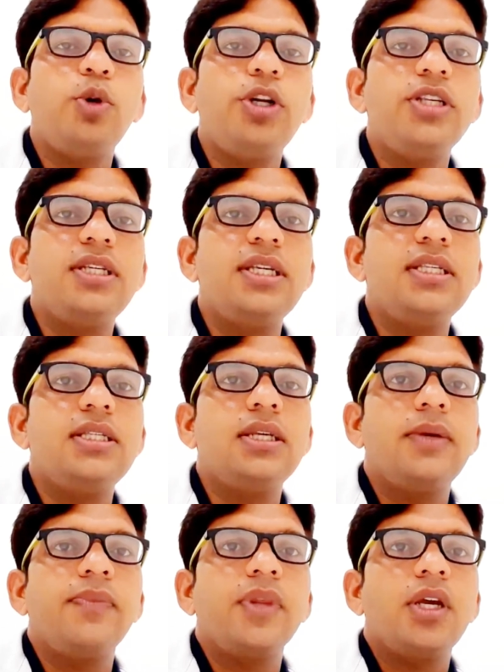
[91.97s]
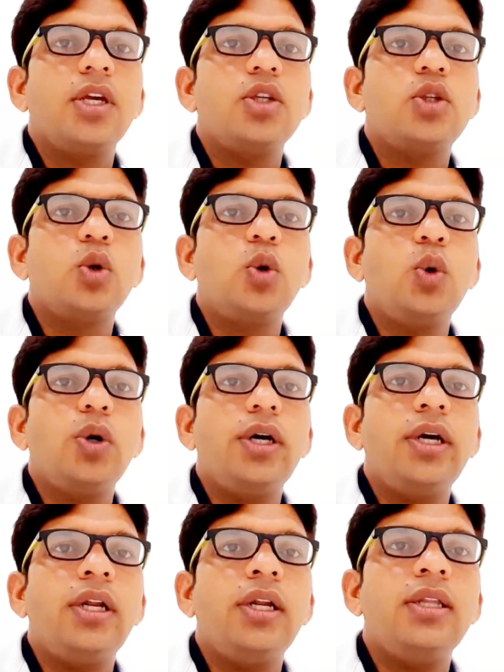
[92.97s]
disease. So
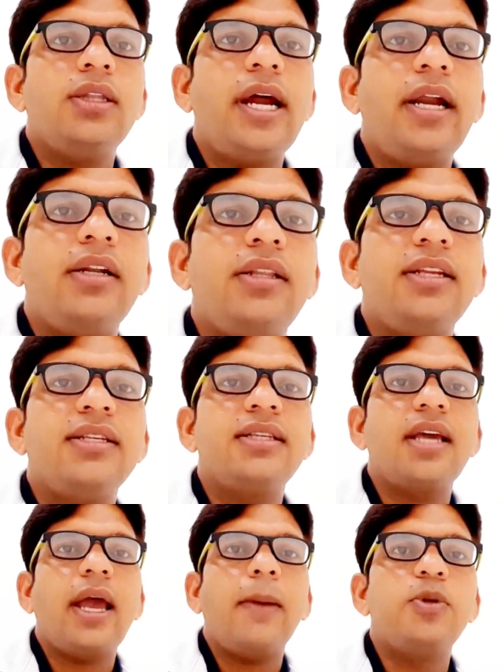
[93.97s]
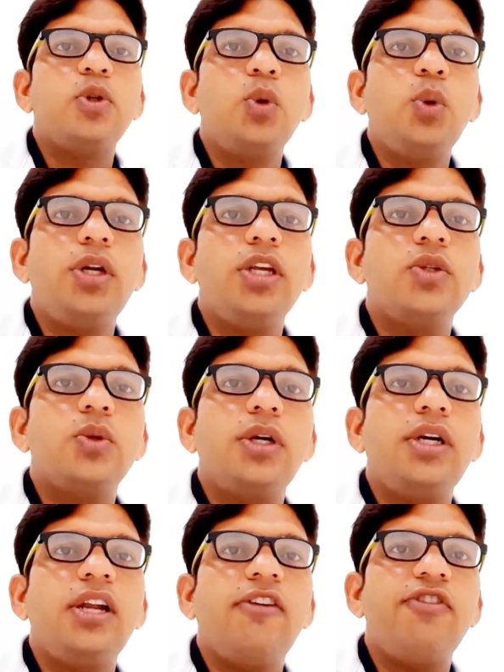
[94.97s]
in that there is absolute
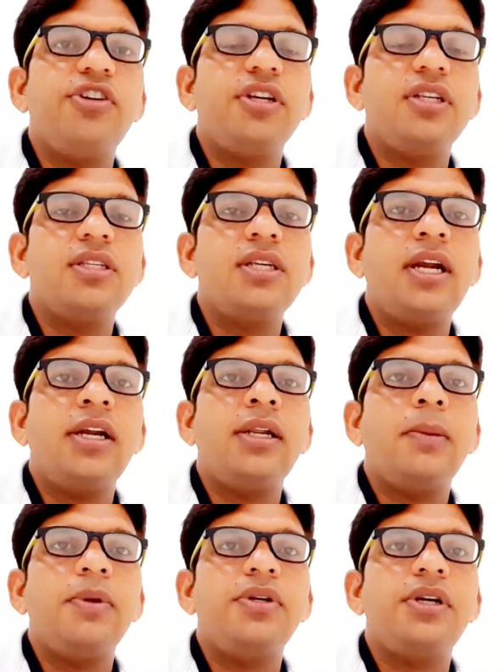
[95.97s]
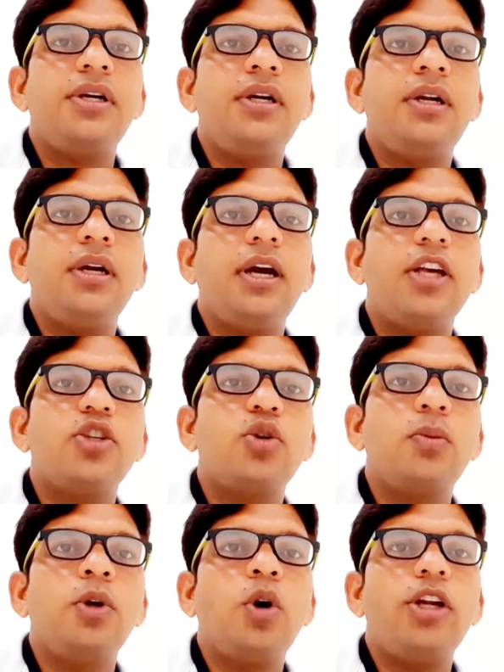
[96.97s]
insulin deficiency and the patient has to
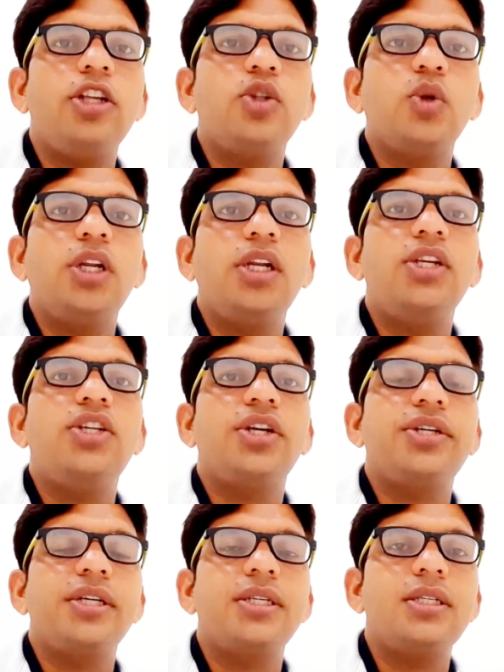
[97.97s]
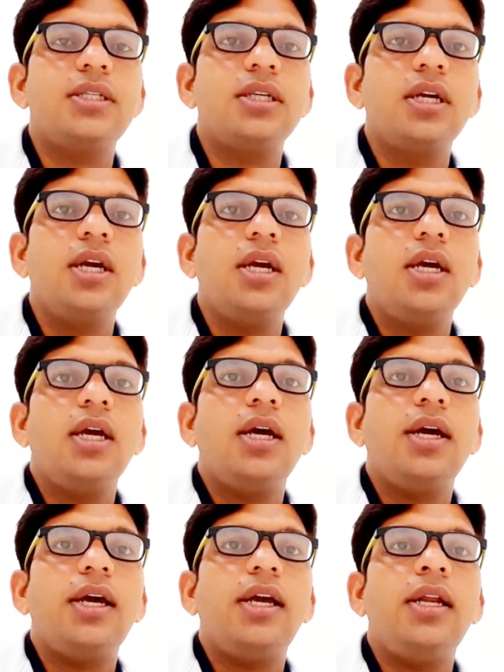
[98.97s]
be on insulin injections.
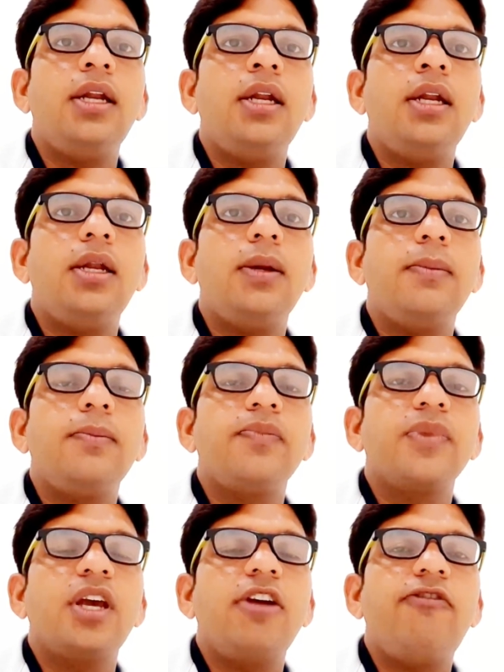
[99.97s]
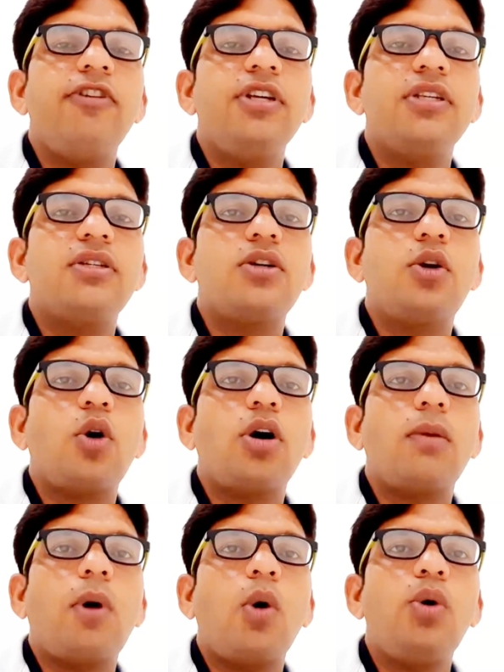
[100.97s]
If we just talk
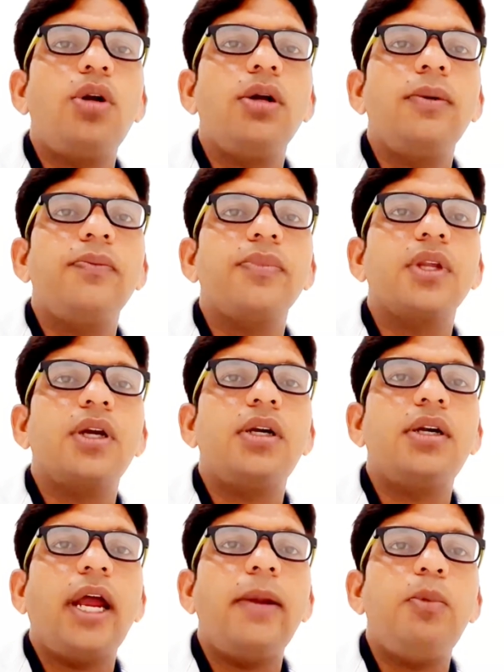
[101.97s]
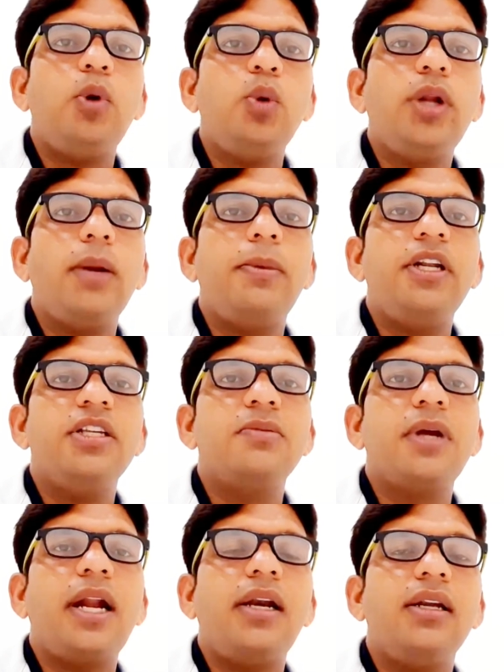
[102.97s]
about type 2 diabetes
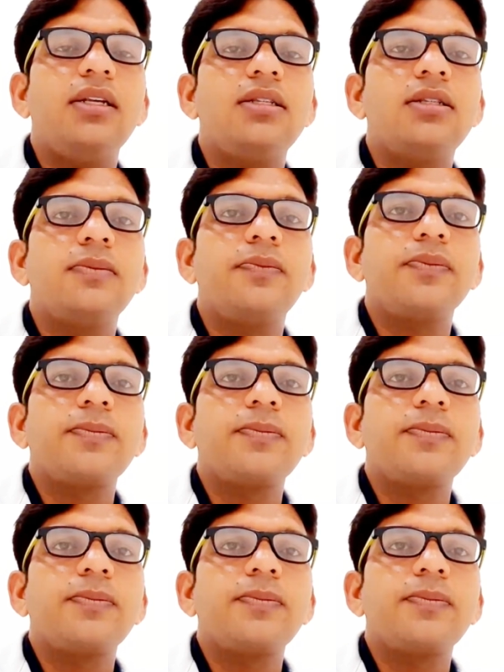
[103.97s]
mellitus,